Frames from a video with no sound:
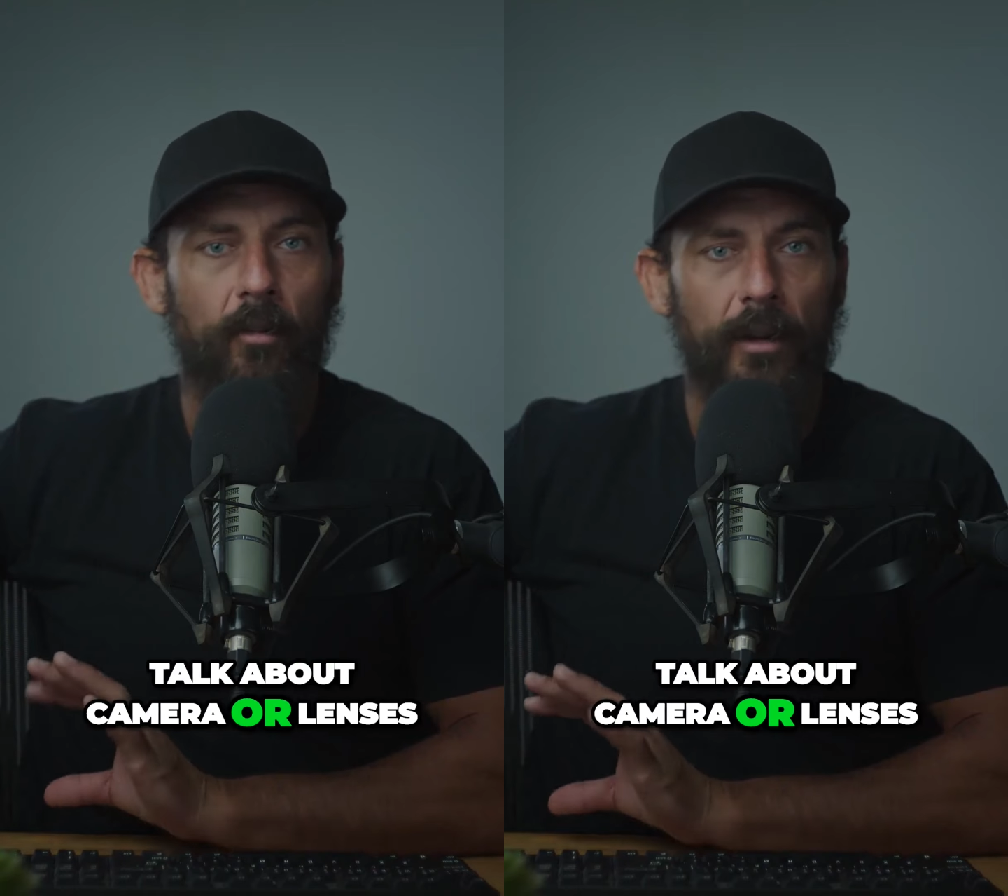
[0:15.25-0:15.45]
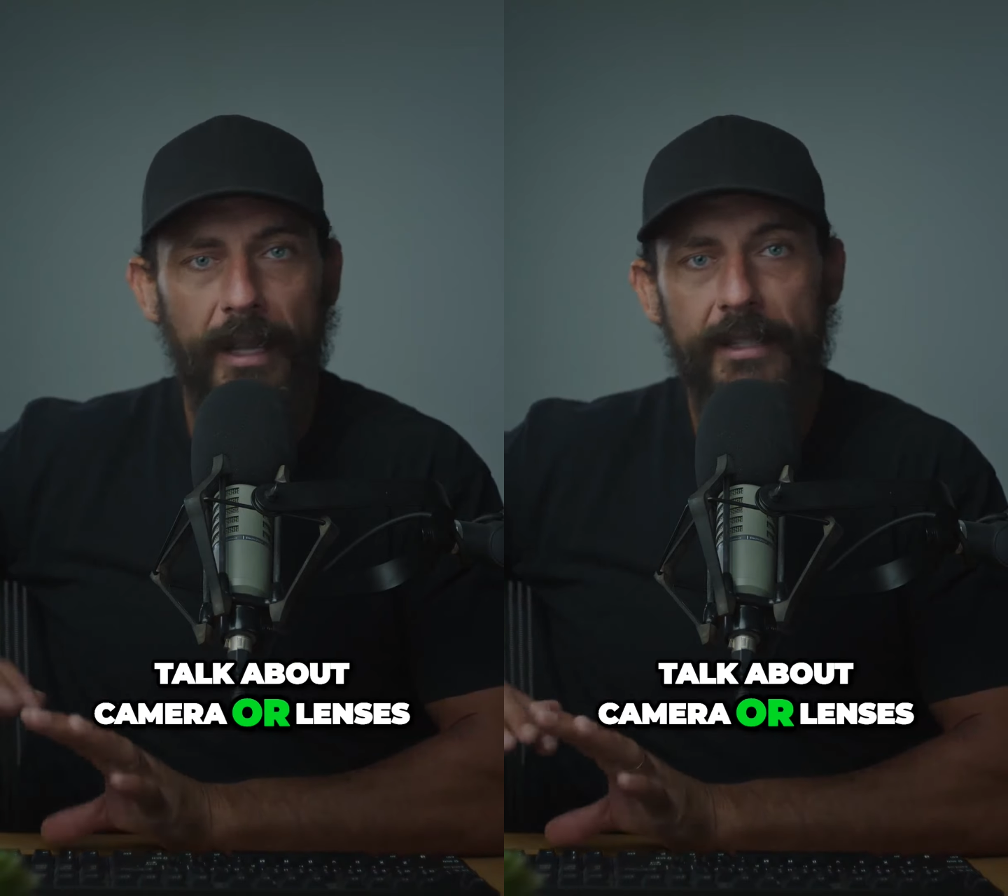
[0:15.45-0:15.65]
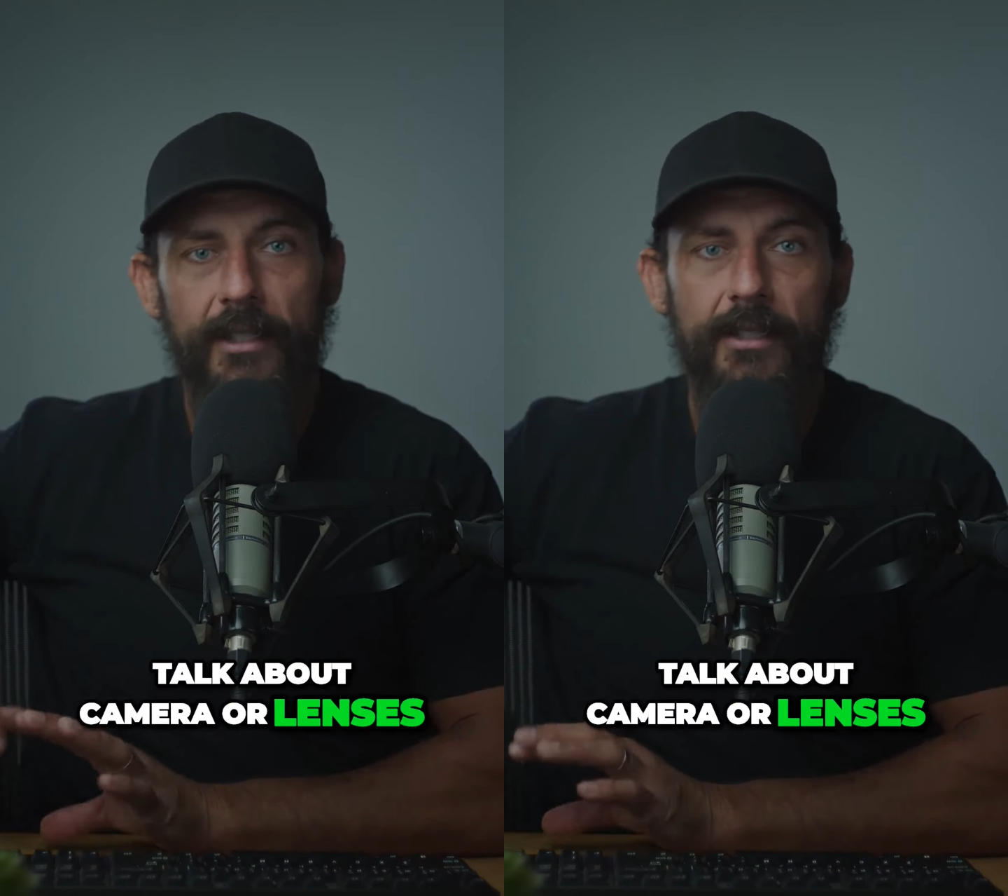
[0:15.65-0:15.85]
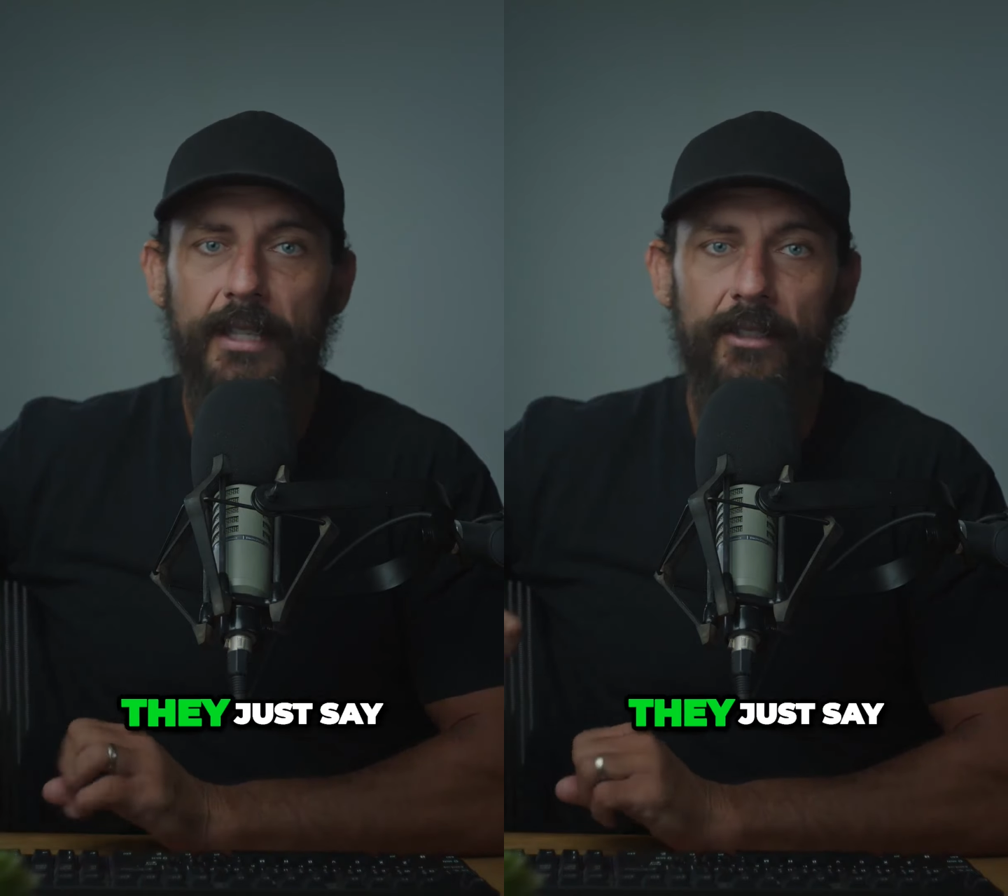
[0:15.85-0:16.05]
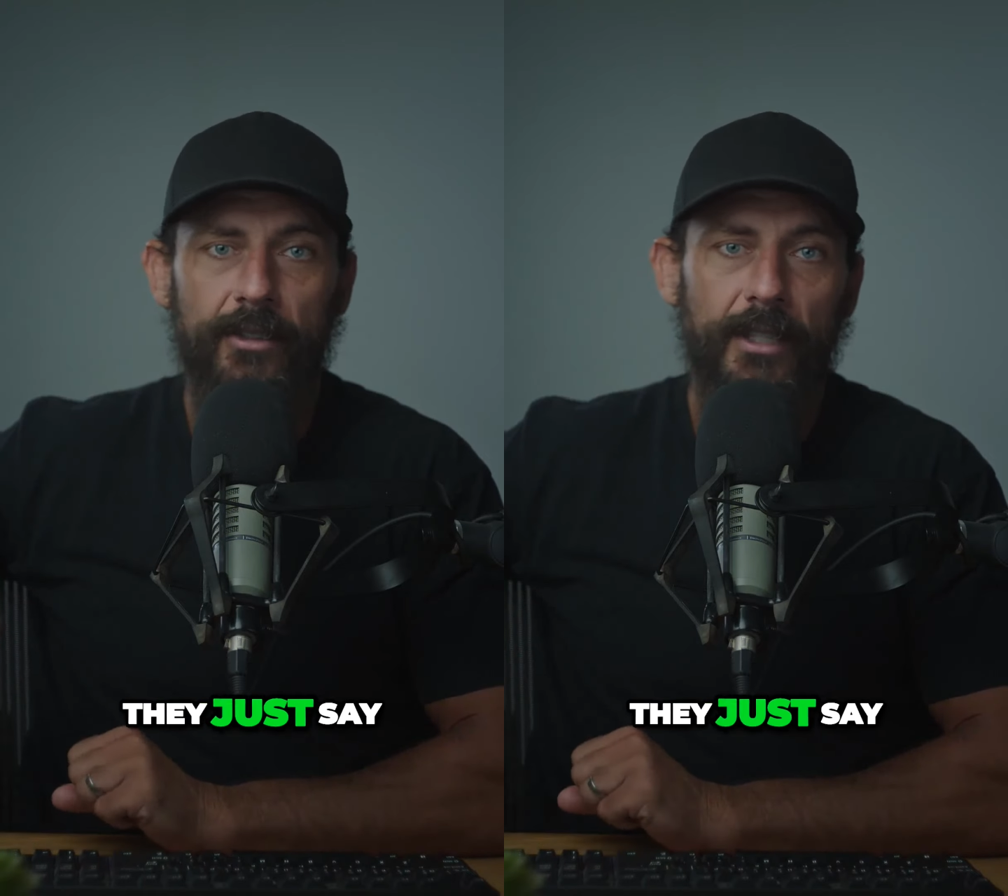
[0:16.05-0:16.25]
or lenses
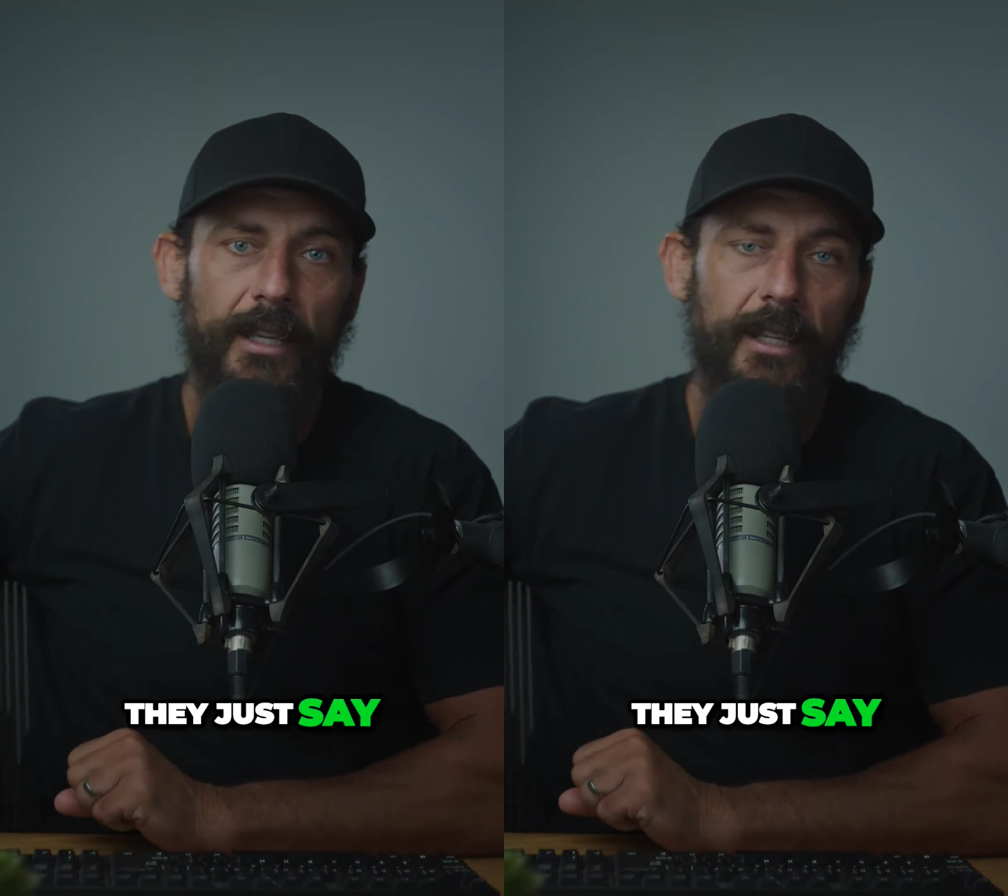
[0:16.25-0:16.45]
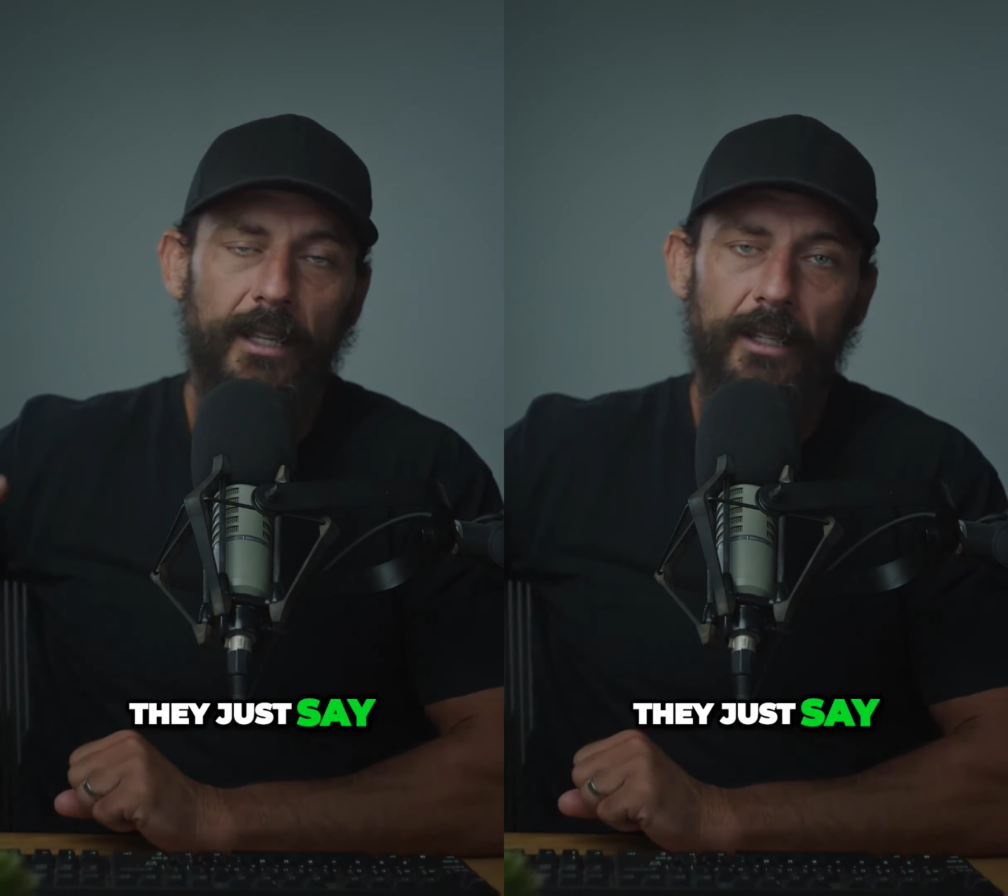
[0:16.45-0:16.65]
they just say